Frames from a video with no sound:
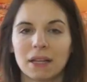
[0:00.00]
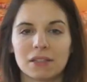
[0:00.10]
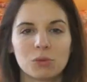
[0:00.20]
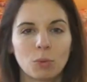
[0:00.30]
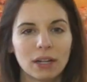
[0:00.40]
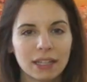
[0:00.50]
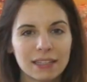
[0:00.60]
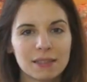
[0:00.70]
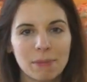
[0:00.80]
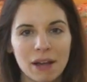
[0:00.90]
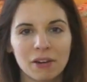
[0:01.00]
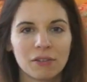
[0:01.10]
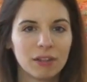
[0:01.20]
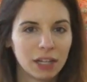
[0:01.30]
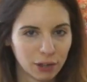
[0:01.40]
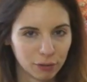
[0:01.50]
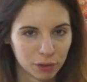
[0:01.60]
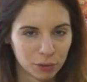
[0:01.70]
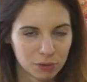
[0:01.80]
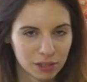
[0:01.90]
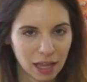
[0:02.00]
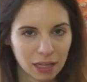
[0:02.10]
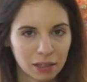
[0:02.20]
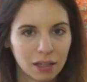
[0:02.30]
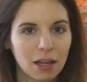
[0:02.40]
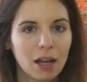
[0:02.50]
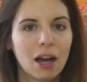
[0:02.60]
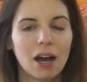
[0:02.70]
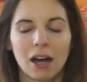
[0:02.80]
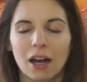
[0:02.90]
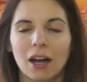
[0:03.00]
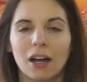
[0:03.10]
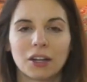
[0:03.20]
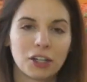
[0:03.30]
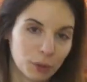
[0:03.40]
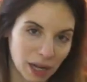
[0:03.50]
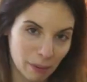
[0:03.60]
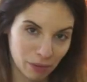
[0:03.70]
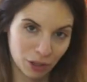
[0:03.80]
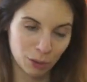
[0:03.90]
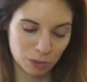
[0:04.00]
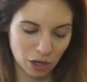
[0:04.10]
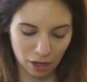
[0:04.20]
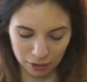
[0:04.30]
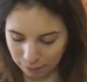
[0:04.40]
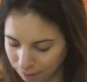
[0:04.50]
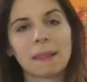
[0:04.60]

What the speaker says: Plus, what gets better video views than Q&A with a cute dog?